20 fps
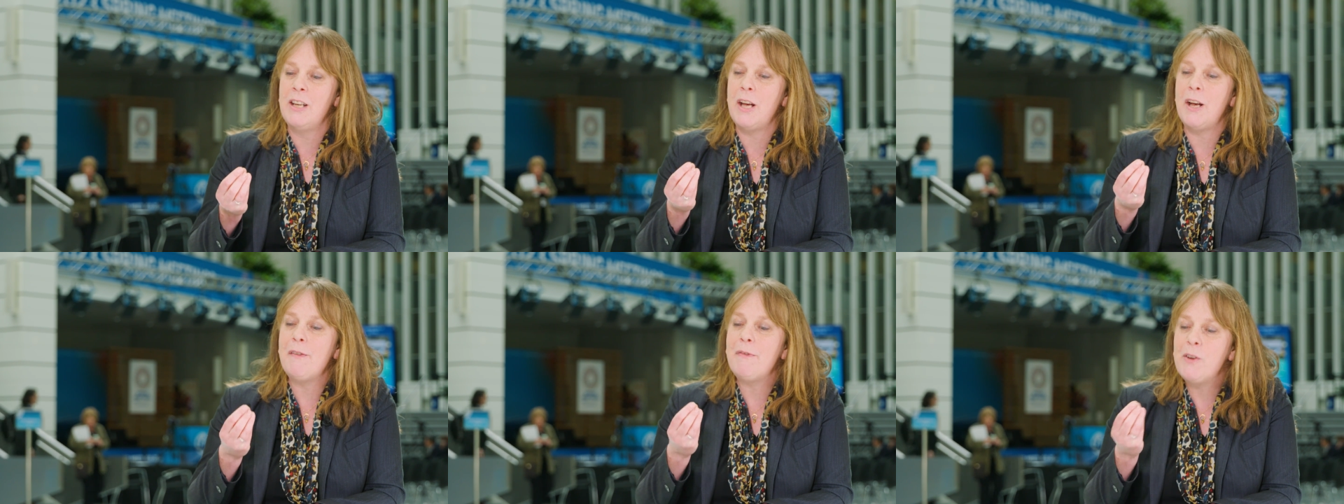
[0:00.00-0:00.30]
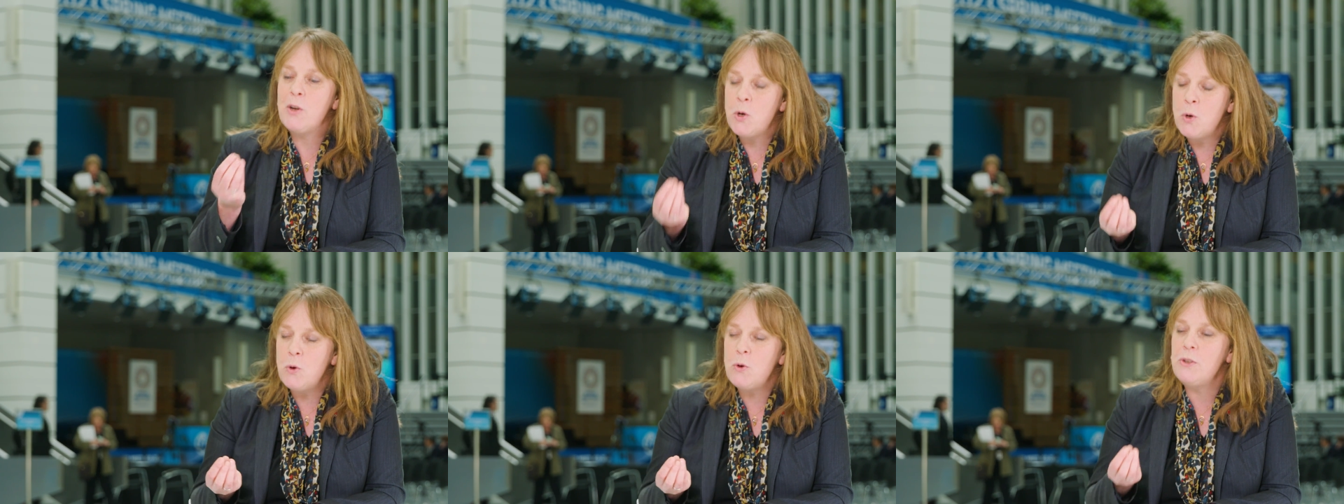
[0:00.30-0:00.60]

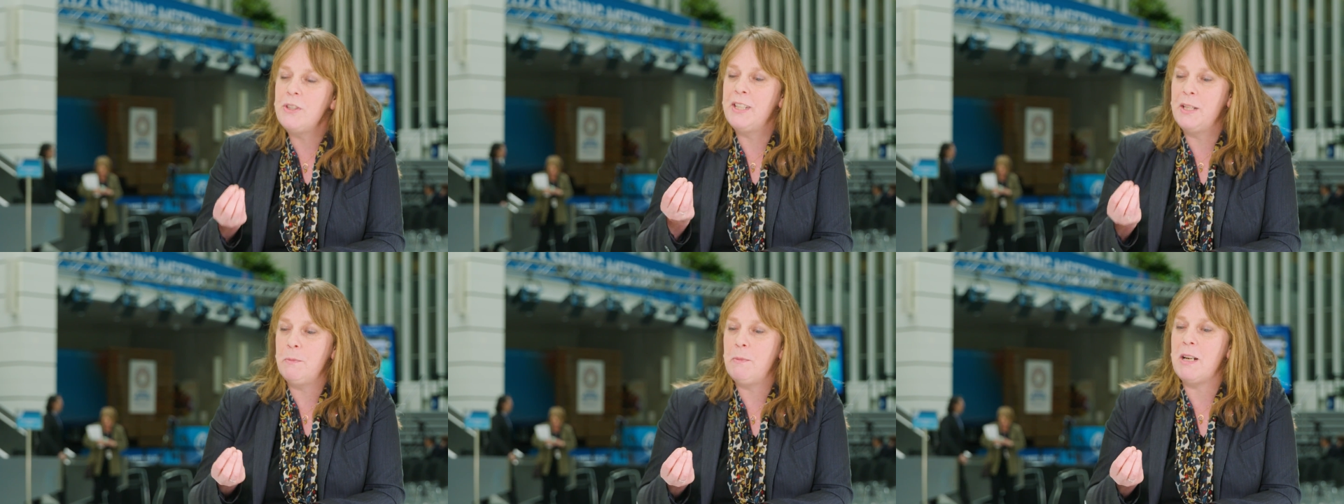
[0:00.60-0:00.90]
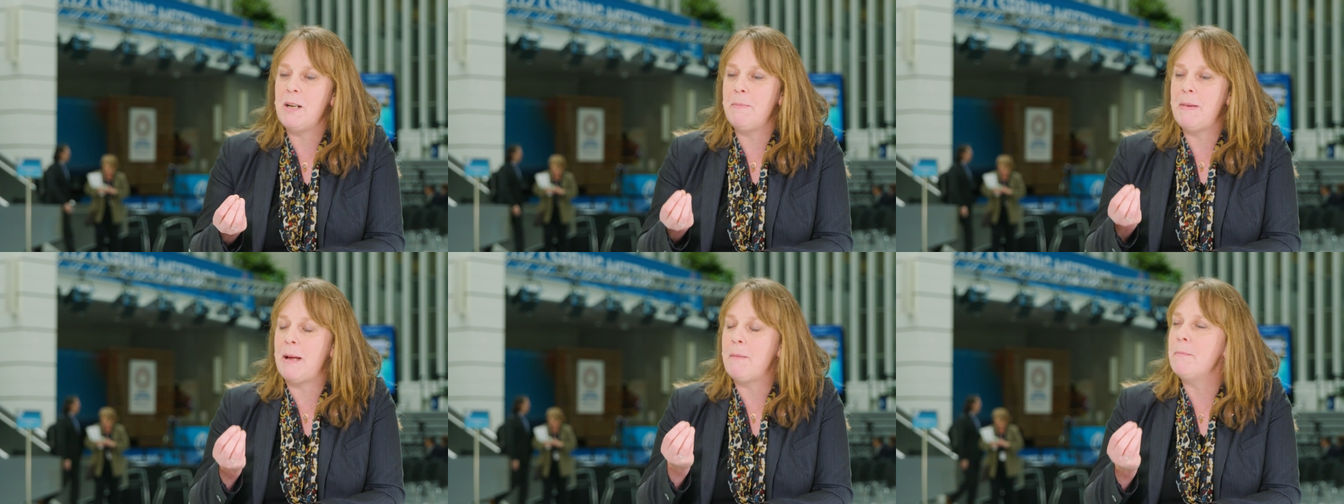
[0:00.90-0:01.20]
of course, the
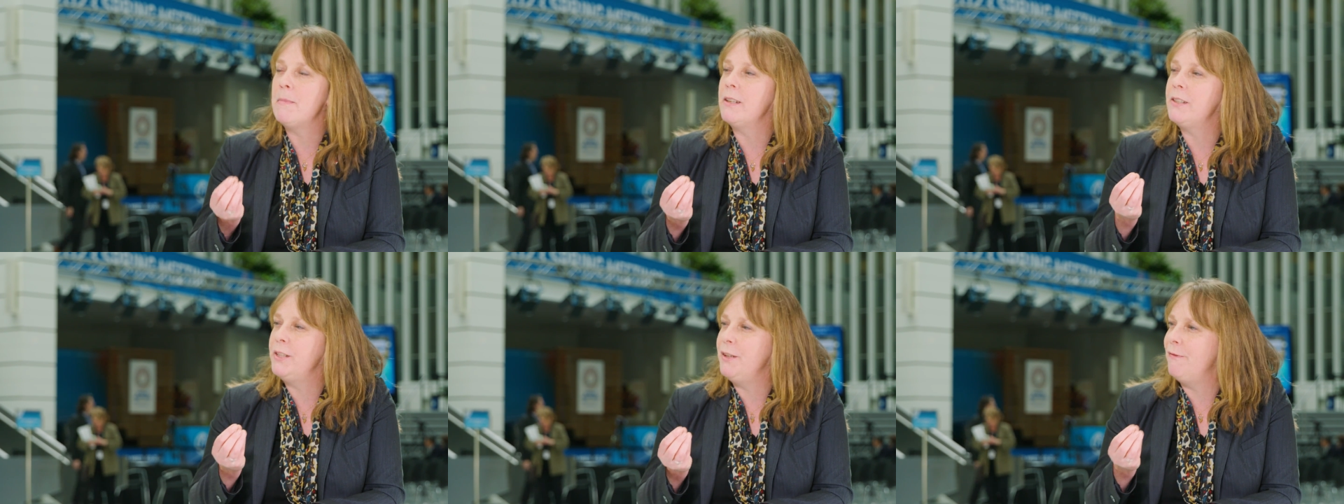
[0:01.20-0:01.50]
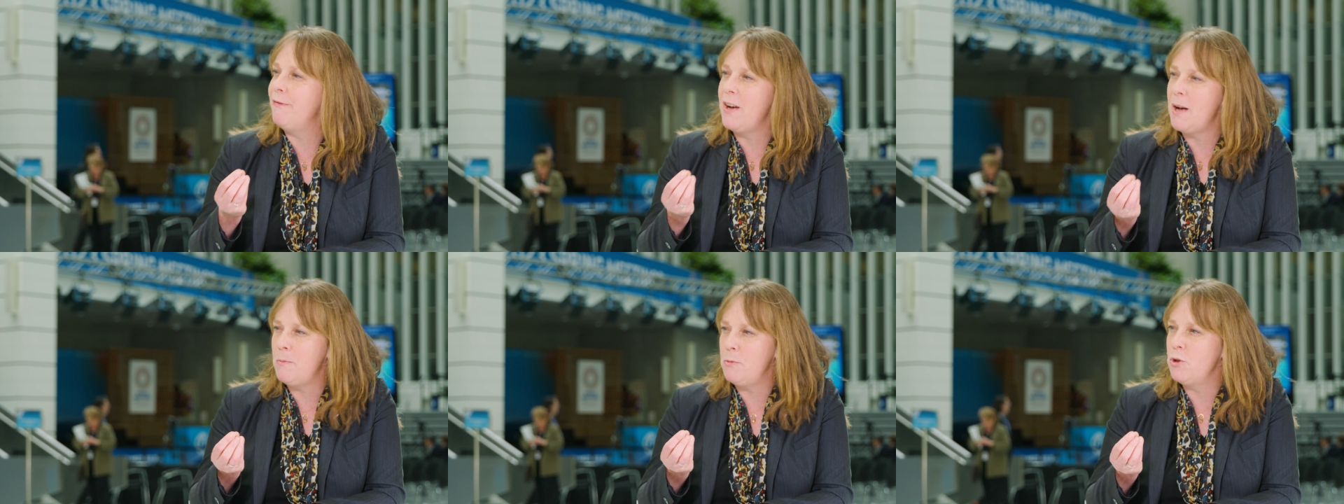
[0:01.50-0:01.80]
World Bank must do
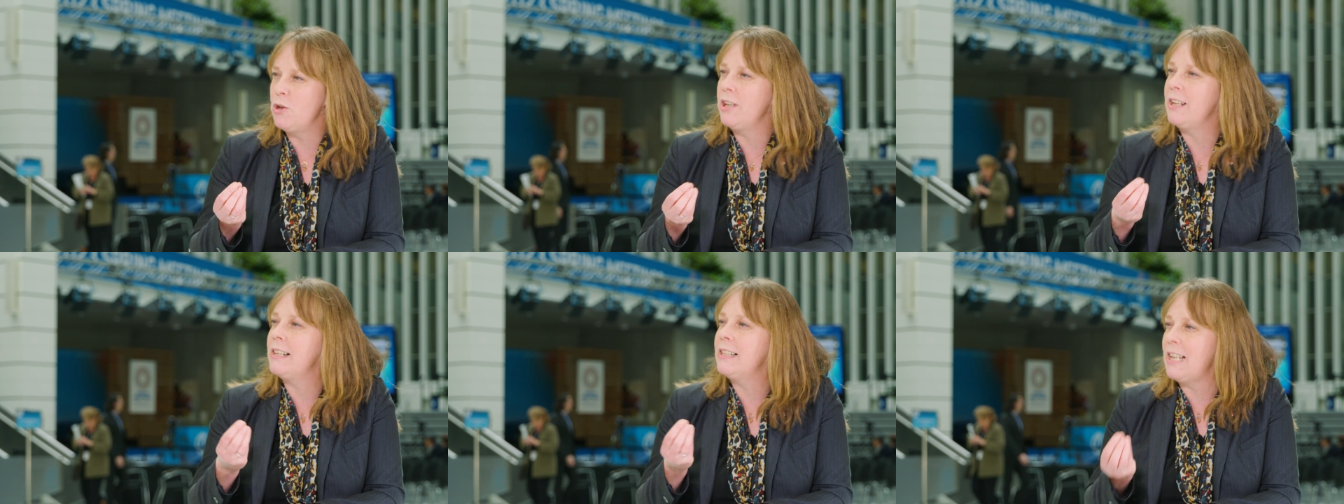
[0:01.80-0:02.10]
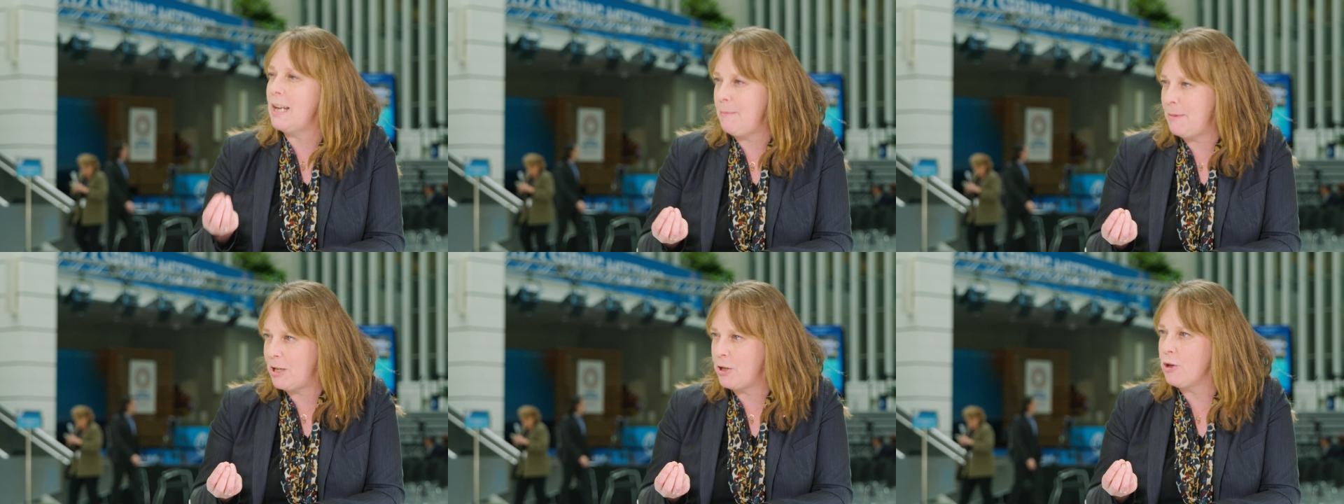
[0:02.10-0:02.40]
far more on the
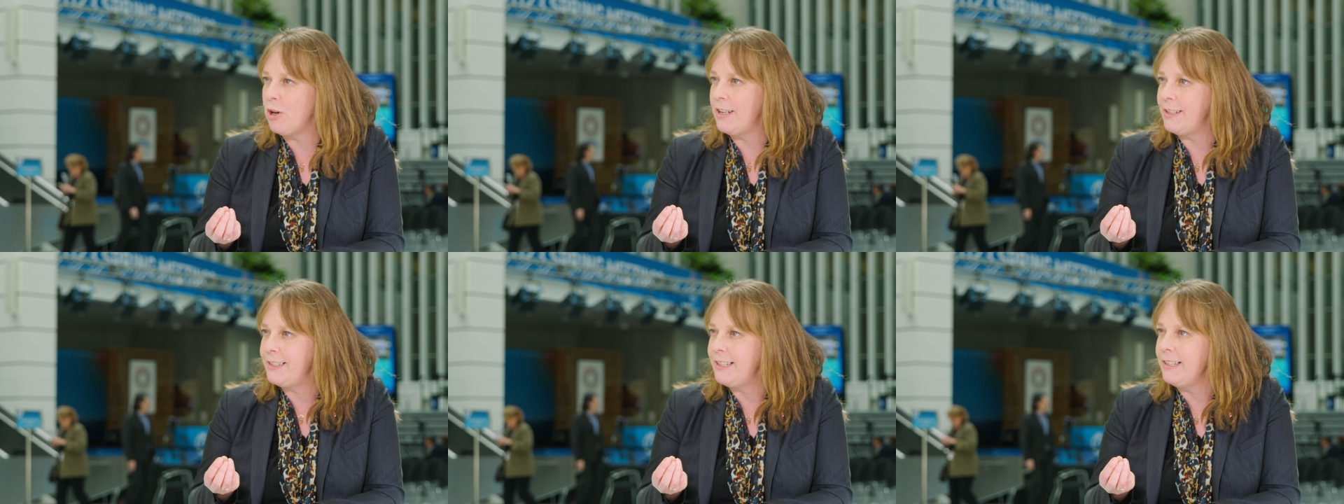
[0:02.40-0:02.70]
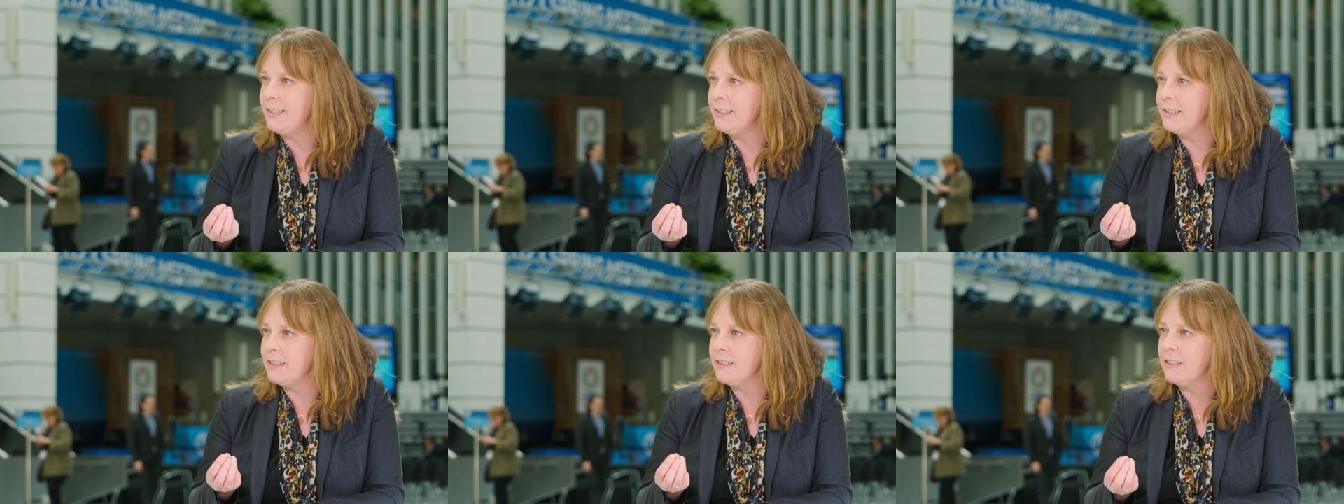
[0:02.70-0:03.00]
climate
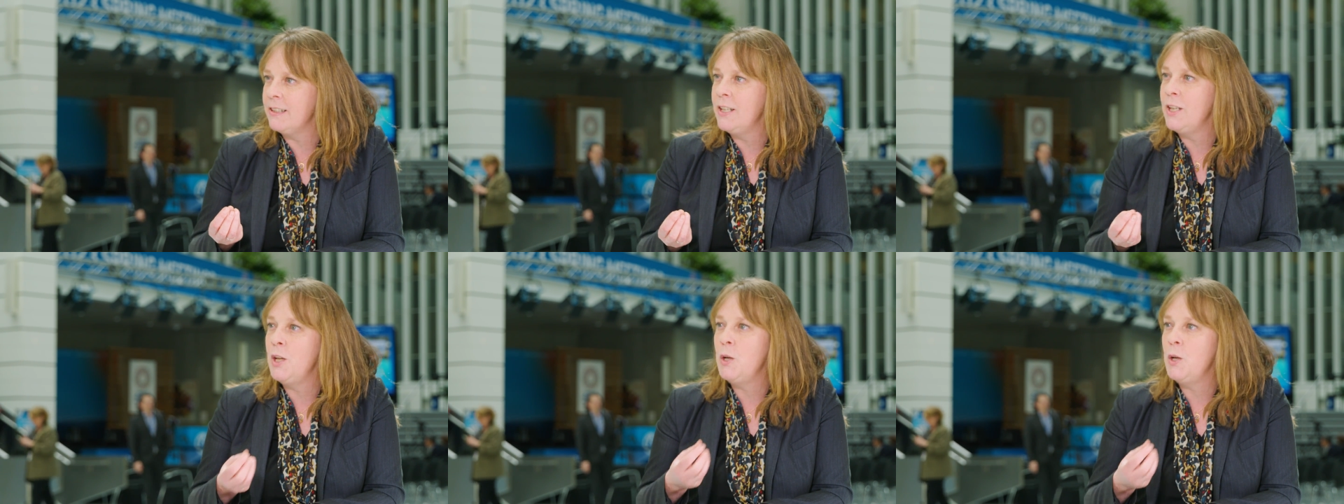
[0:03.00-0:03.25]
crisis.